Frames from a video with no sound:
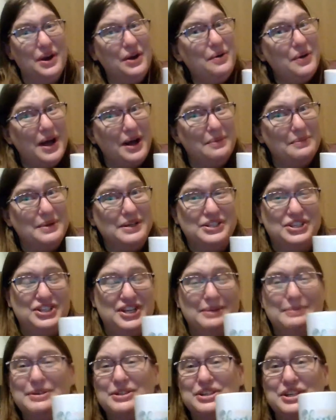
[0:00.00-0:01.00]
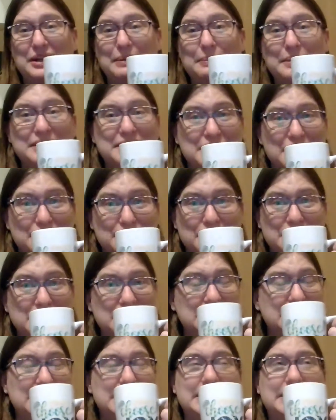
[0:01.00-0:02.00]
how much damage can be done with a
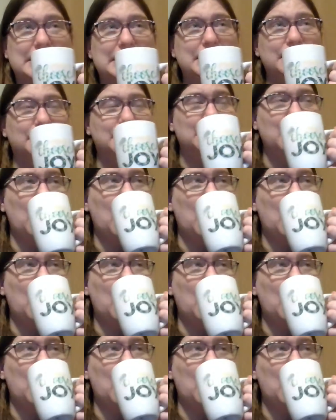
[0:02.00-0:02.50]
knitting needle.